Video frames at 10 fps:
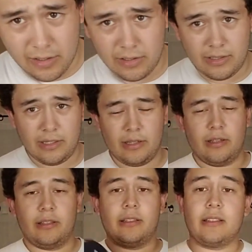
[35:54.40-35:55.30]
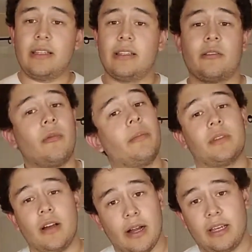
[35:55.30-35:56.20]
of good detailing. See what I'm
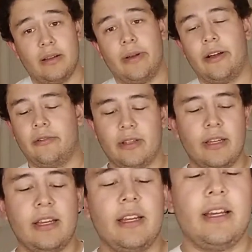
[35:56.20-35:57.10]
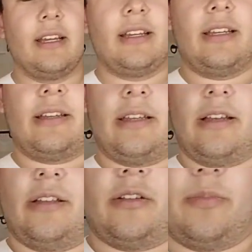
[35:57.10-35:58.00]
talking about. On the